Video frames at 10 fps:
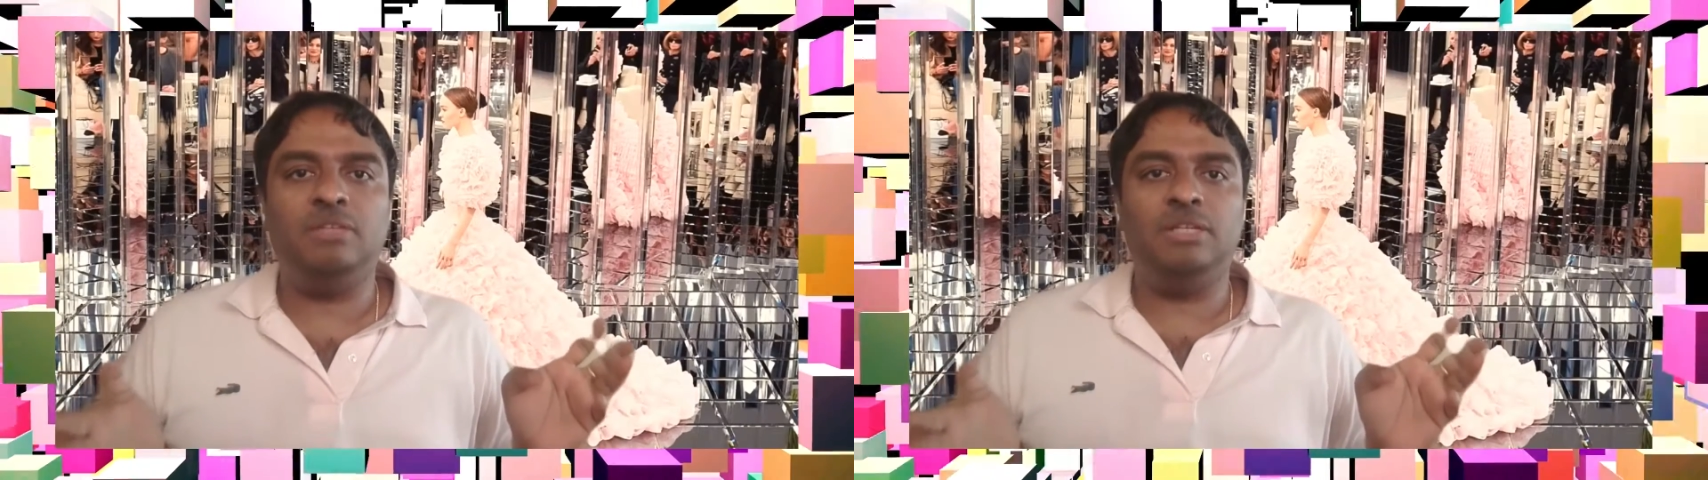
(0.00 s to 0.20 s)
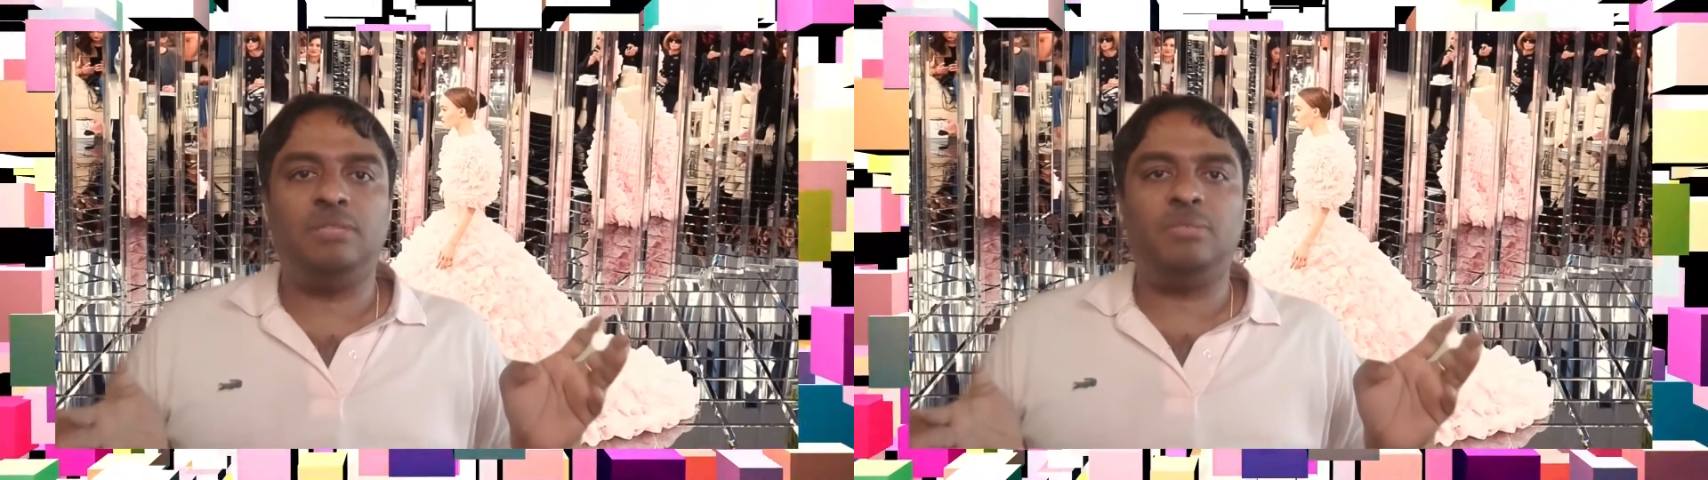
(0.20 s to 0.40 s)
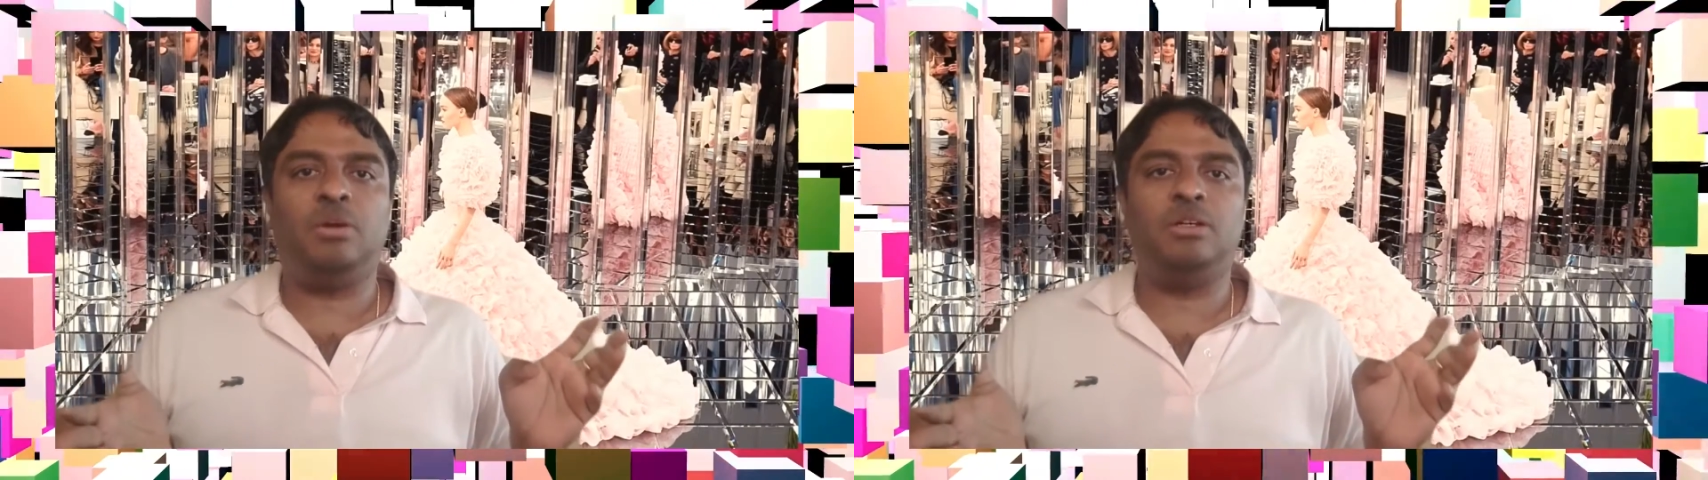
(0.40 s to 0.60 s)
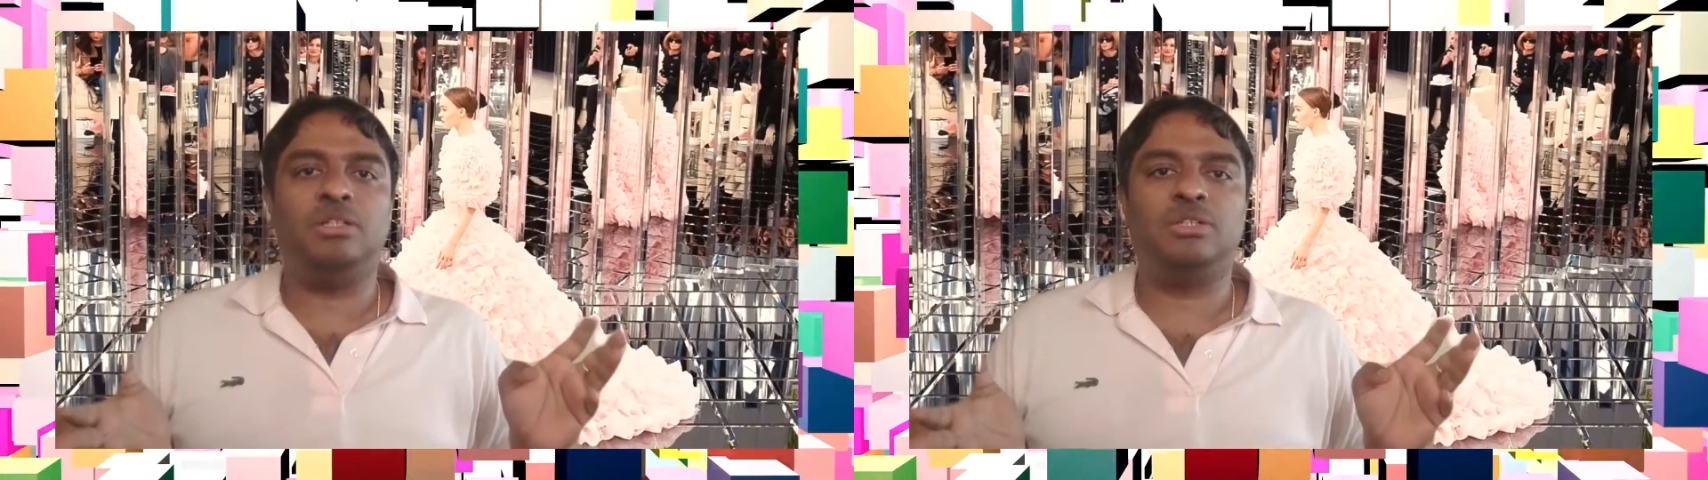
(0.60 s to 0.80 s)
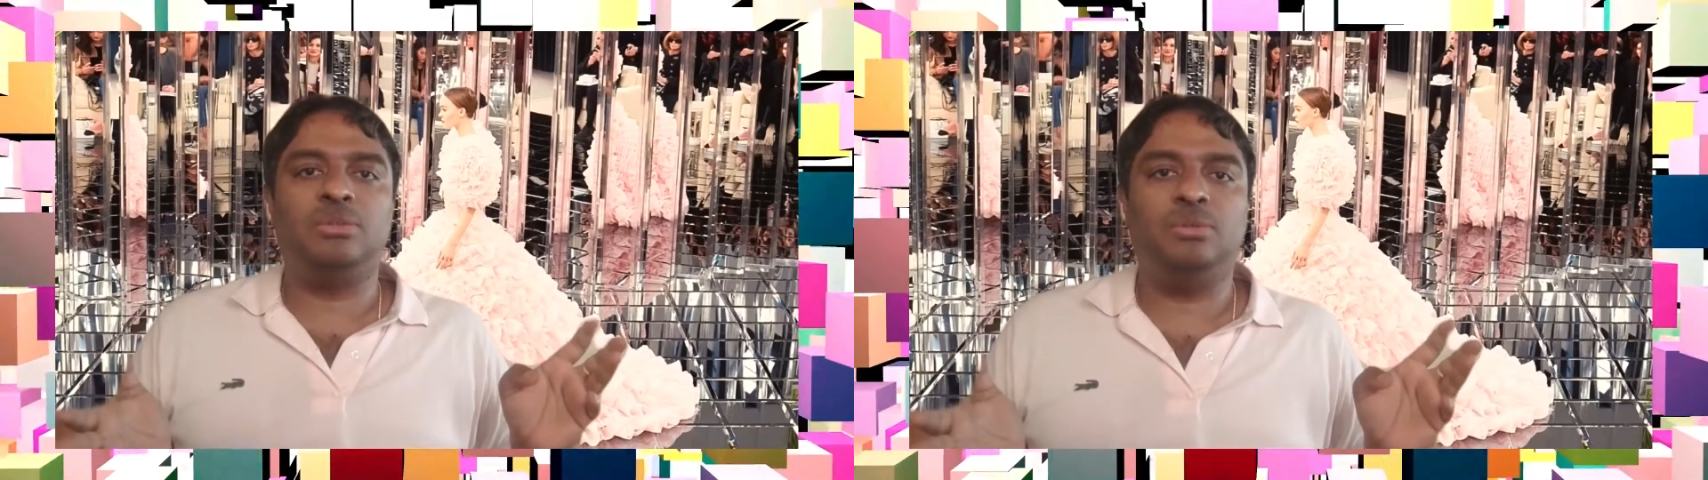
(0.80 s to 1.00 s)
these
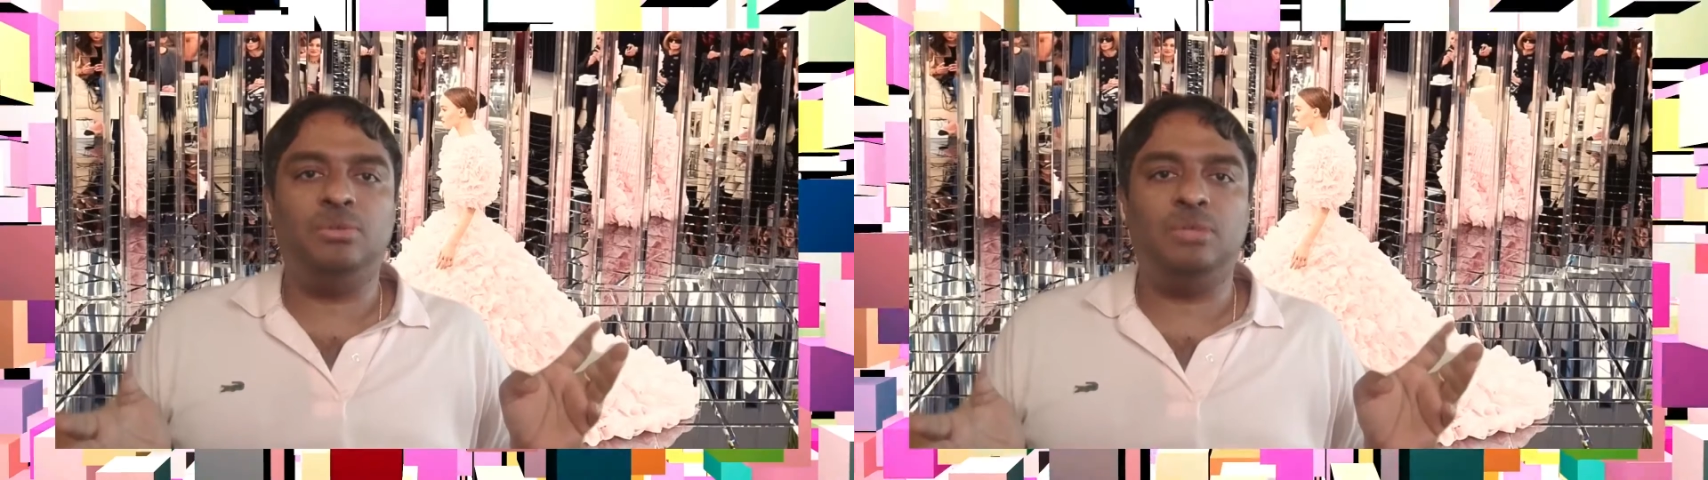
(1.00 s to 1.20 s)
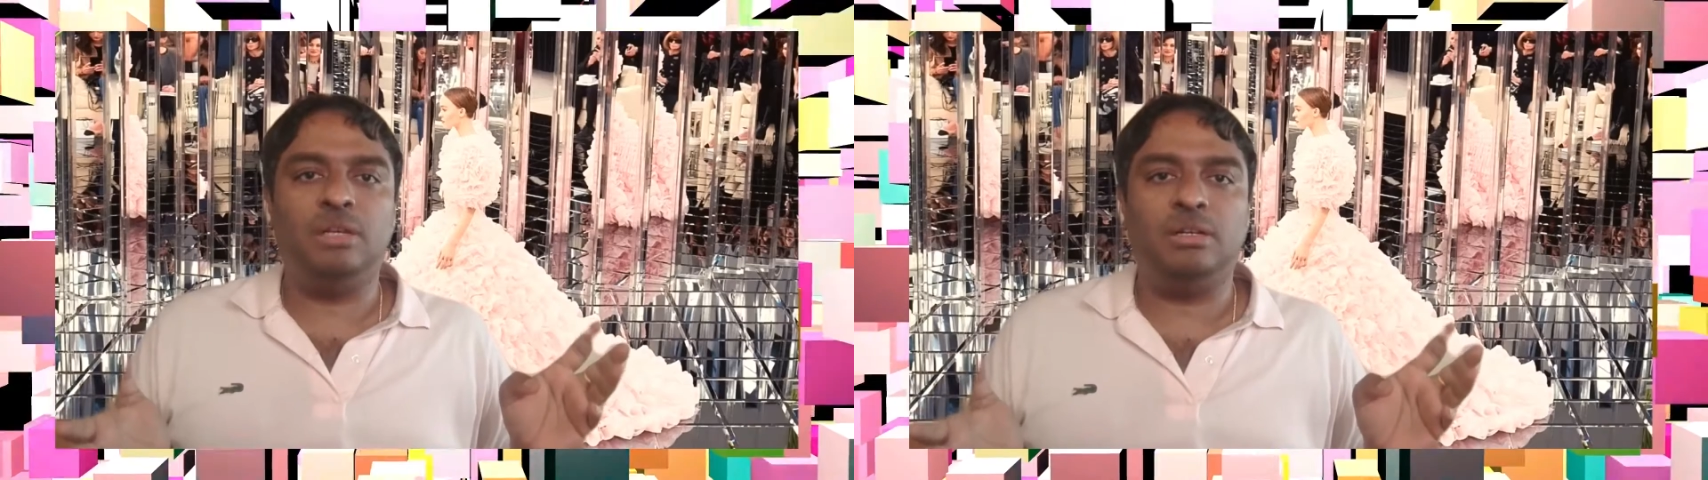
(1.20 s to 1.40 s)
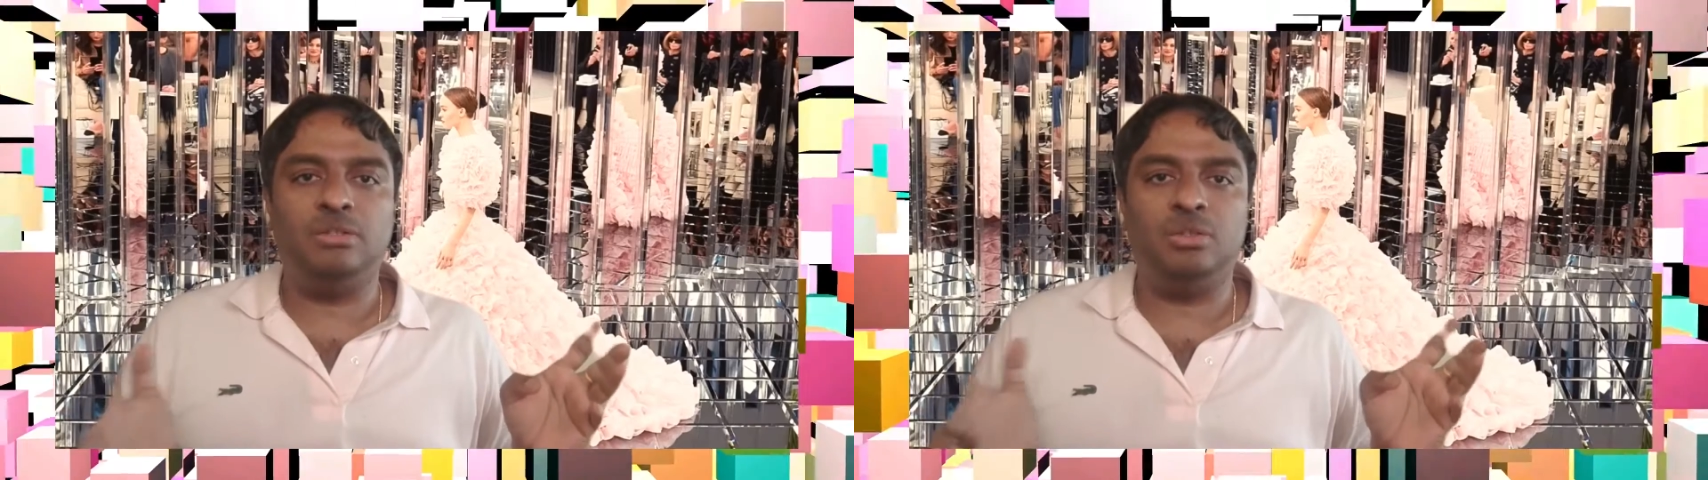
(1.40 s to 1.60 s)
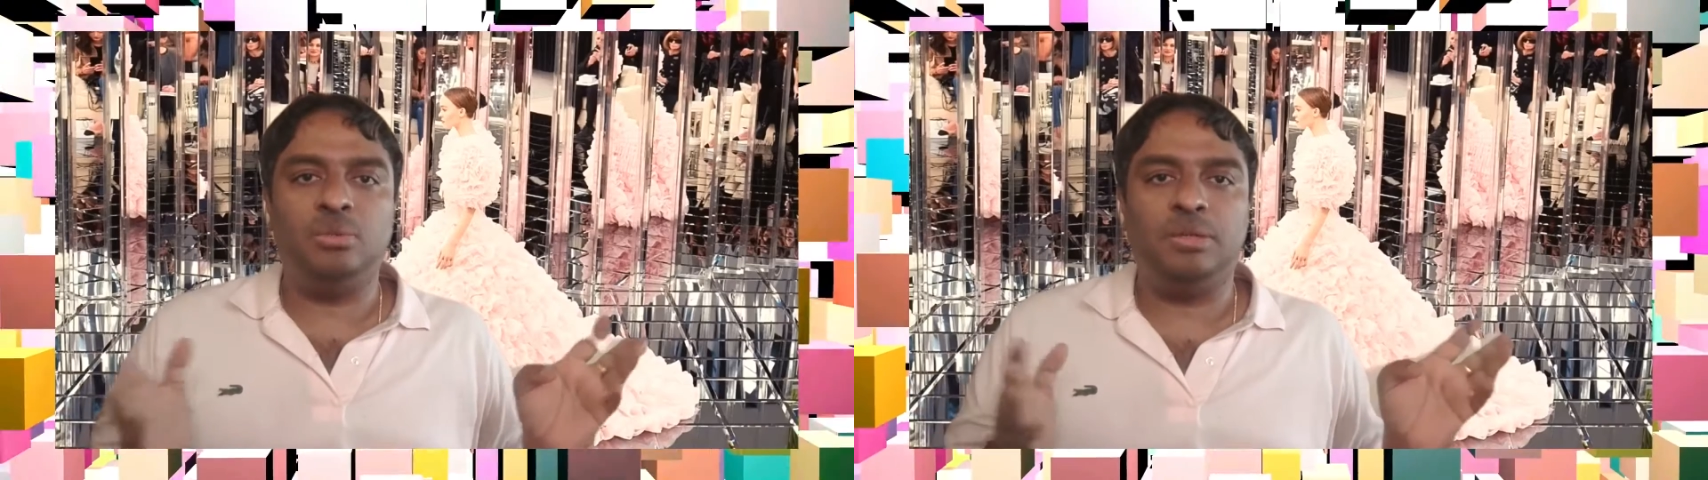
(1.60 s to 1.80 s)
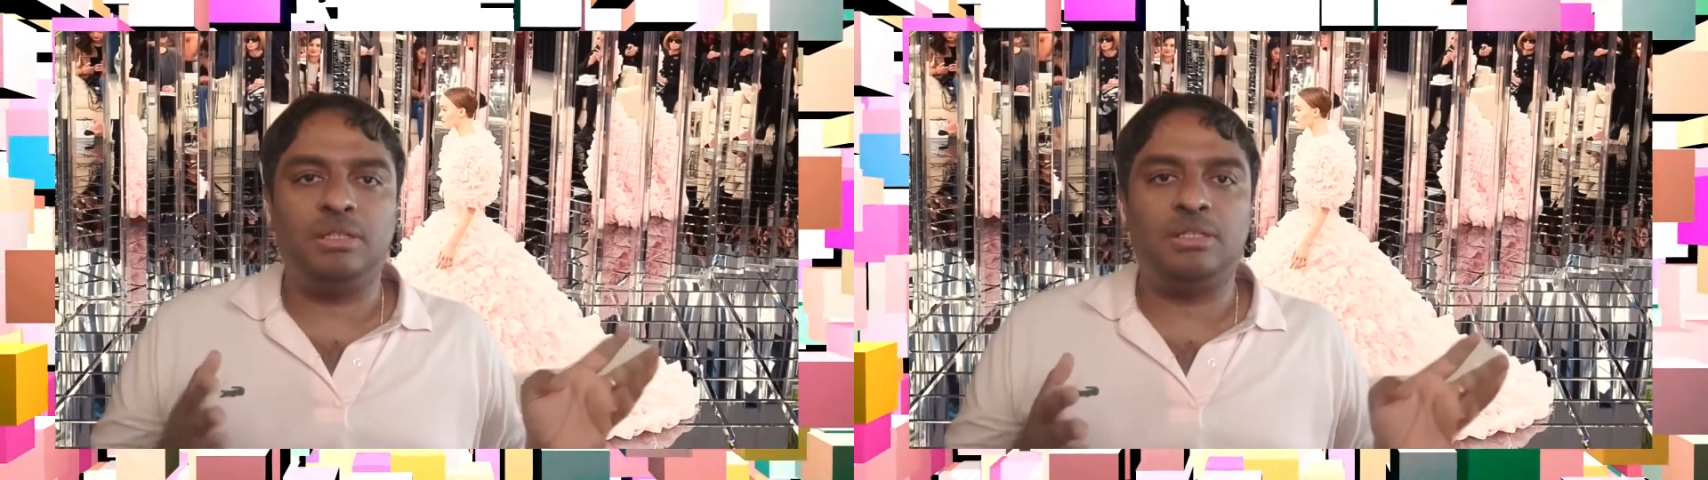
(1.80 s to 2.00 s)
products to their
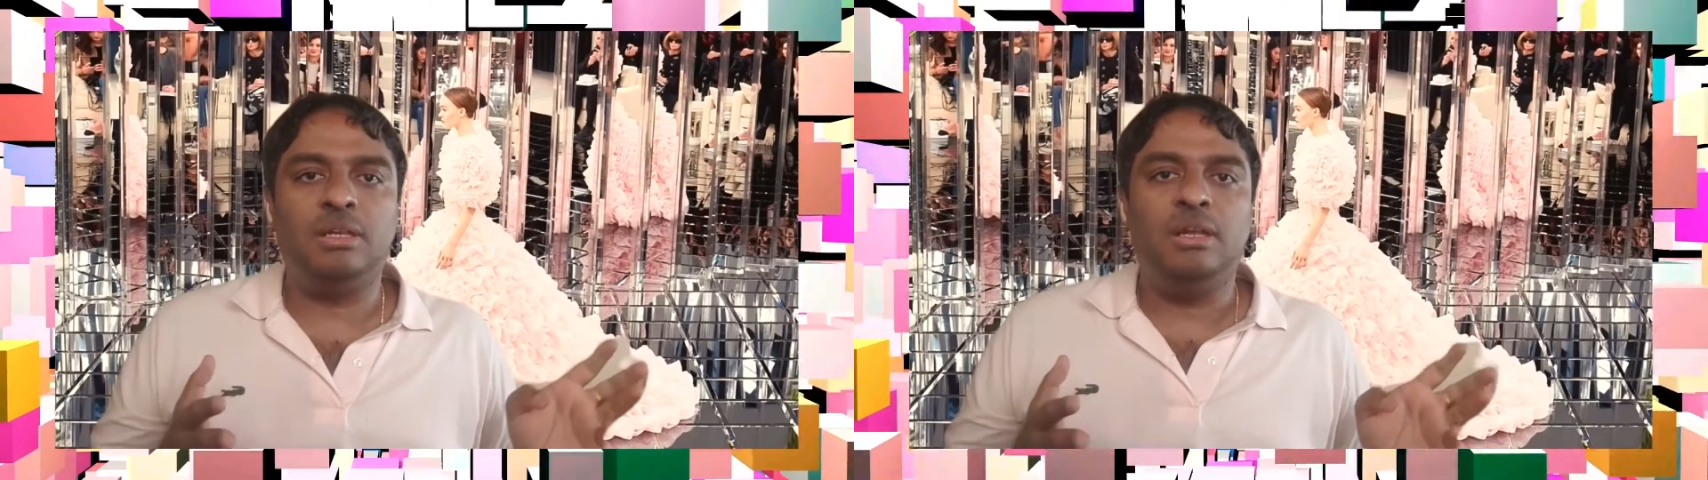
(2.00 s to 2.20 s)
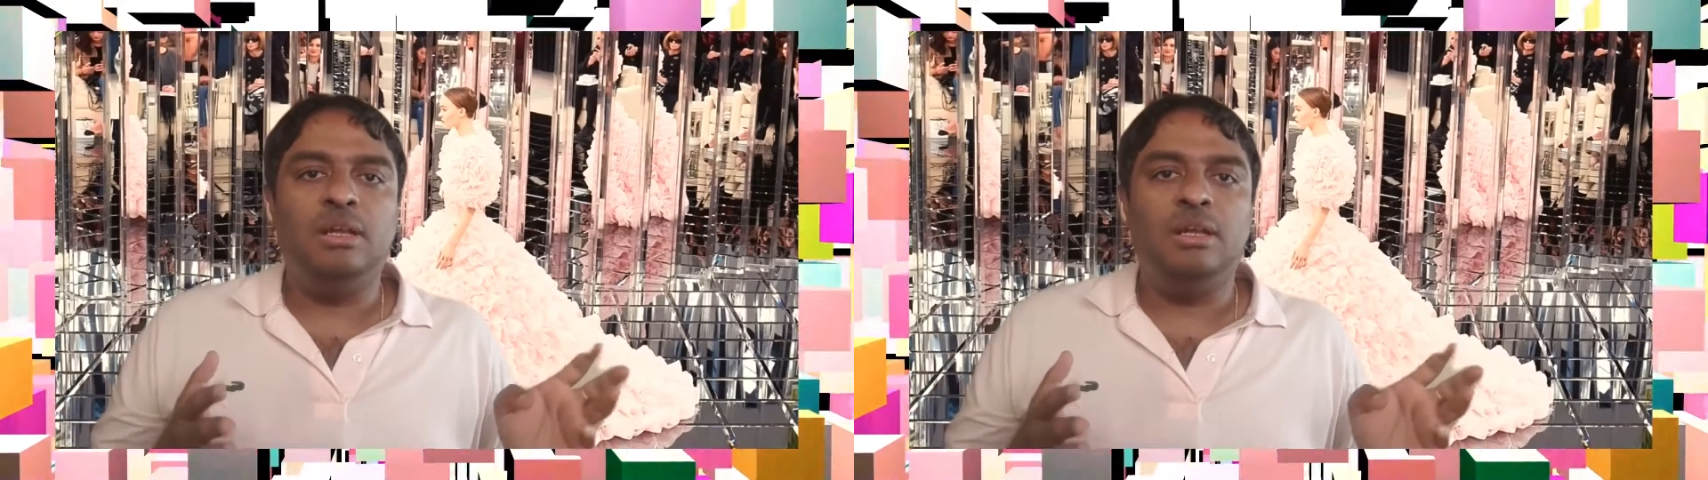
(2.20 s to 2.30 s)
consumers.